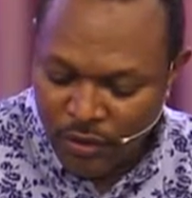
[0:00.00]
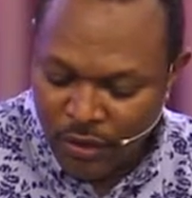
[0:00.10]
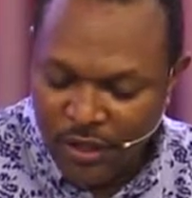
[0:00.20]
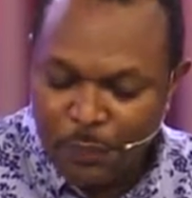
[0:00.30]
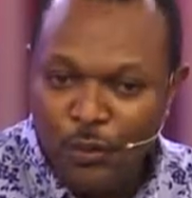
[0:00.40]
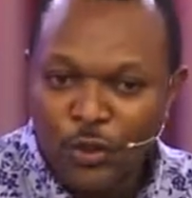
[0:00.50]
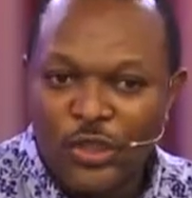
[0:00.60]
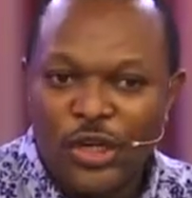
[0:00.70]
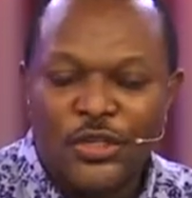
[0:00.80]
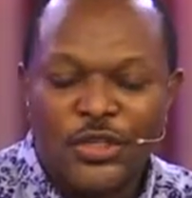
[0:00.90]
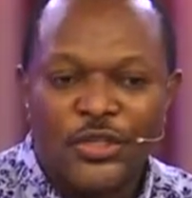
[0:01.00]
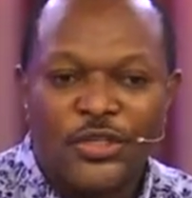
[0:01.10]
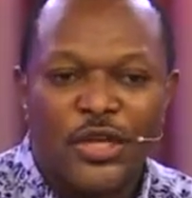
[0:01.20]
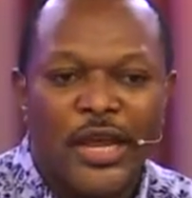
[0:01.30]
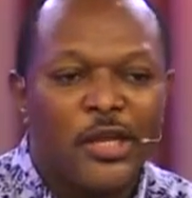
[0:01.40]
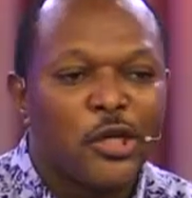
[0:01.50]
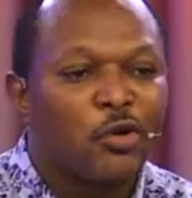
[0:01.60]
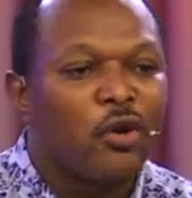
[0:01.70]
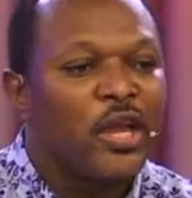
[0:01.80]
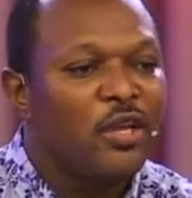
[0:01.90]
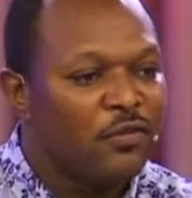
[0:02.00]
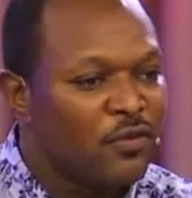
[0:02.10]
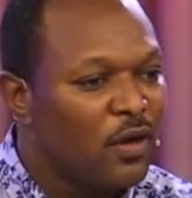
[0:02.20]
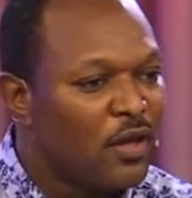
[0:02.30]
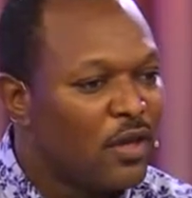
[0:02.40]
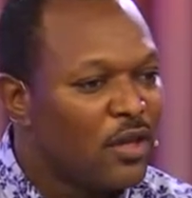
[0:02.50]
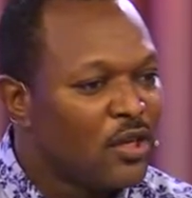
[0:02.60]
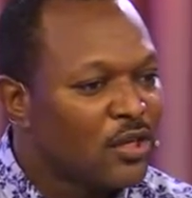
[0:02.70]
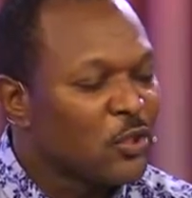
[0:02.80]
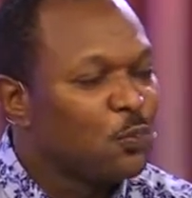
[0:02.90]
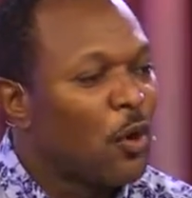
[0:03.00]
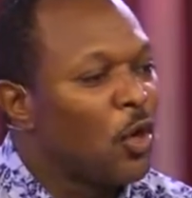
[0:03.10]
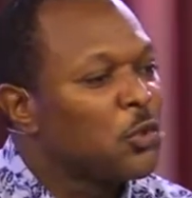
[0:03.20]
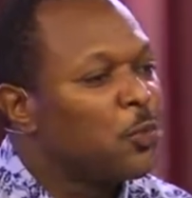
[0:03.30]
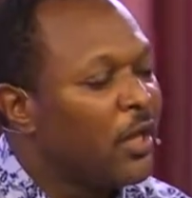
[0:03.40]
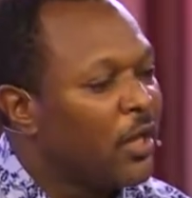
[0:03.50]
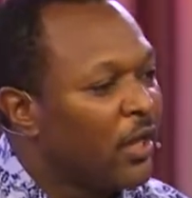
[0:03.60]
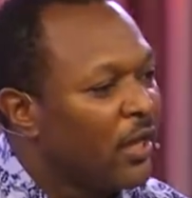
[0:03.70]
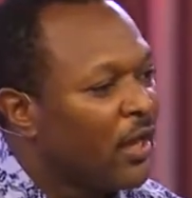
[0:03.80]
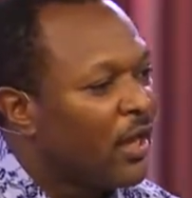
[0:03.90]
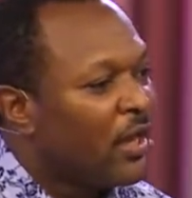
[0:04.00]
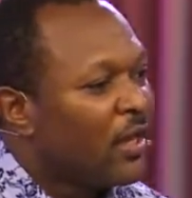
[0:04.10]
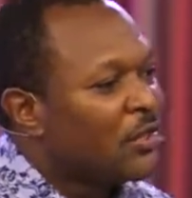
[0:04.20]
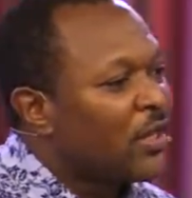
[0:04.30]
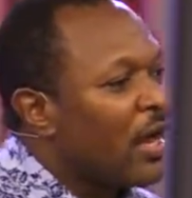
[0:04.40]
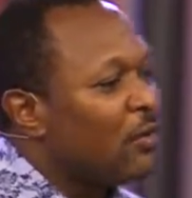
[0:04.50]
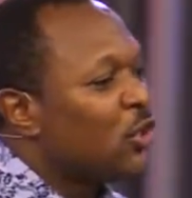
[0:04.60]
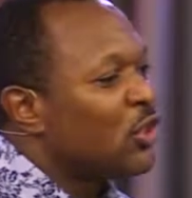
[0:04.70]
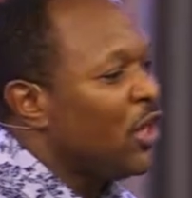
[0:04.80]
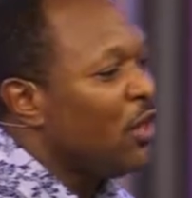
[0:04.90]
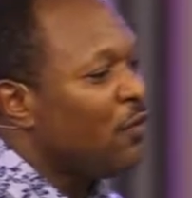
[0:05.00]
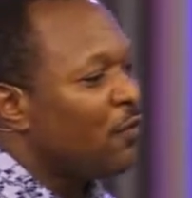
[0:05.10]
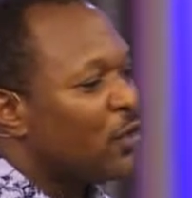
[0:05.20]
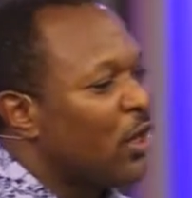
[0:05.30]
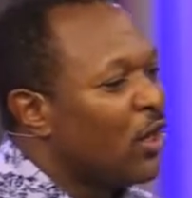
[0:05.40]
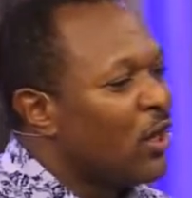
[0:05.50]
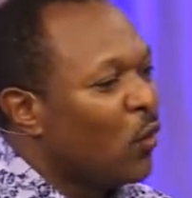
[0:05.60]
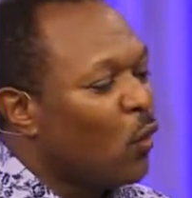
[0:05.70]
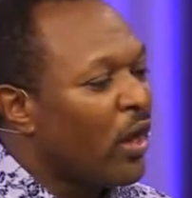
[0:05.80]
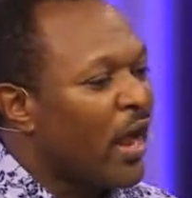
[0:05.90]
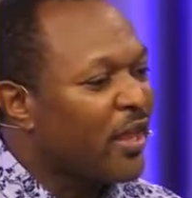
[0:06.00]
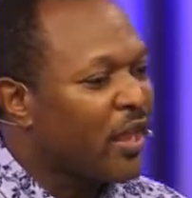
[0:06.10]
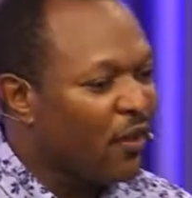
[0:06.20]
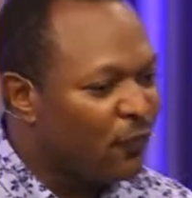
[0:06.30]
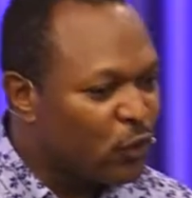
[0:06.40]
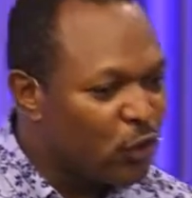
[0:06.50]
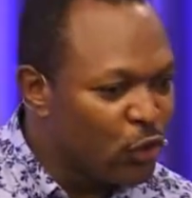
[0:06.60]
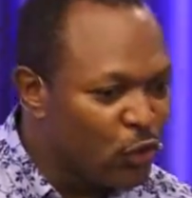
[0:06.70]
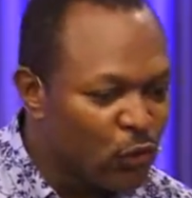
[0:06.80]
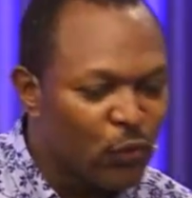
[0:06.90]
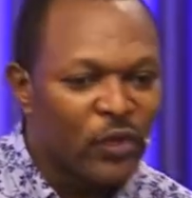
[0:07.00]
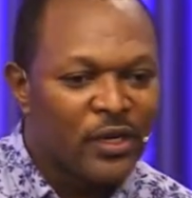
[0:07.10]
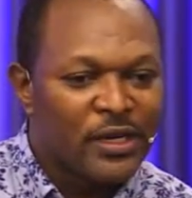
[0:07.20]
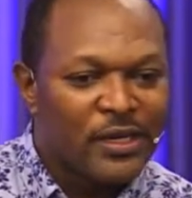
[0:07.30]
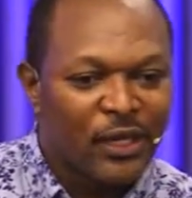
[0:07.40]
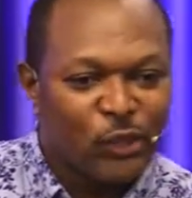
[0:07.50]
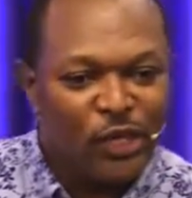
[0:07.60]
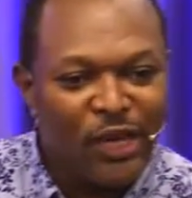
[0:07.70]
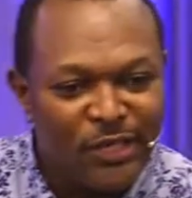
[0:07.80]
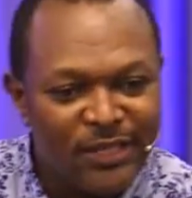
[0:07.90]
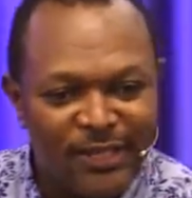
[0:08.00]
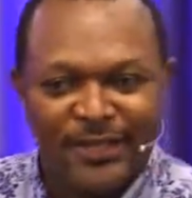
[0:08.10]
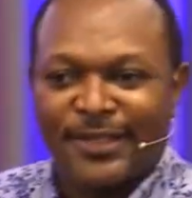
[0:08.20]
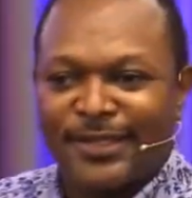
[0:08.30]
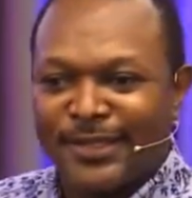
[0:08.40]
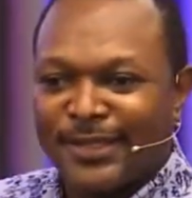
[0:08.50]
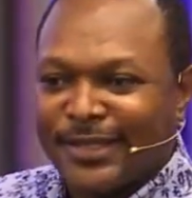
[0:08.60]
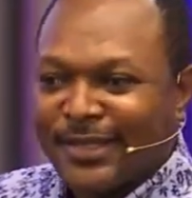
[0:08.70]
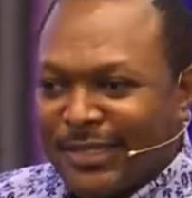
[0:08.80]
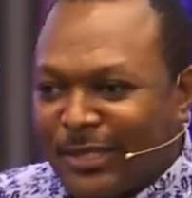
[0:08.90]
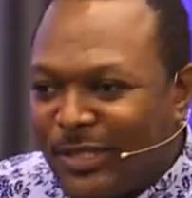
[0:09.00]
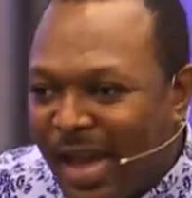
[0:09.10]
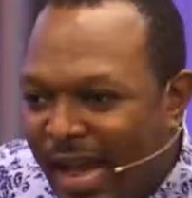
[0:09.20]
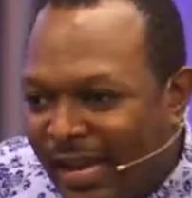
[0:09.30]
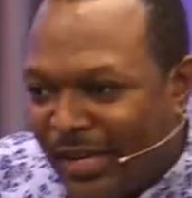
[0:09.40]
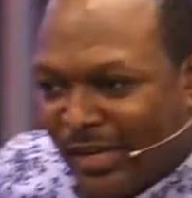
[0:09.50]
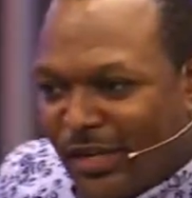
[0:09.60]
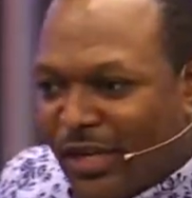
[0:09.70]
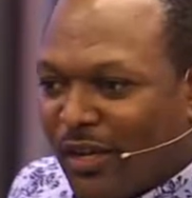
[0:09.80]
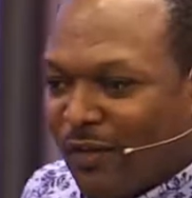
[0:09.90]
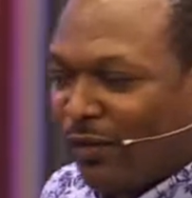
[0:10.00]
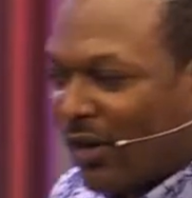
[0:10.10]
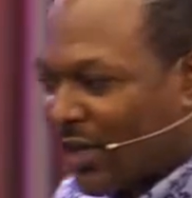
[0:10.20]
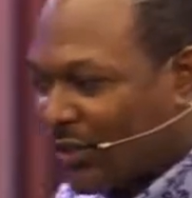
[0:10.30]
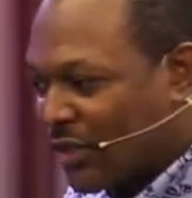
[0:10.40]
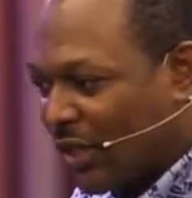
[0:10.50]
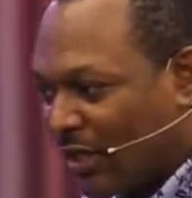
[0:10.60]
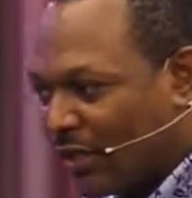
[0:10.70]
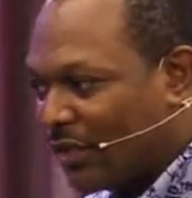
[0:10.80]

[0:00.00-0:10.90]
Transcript: that they put Jesus in the grave. Because Paul speaking, he said, I received what I gave to you, that Jesus died for our sins,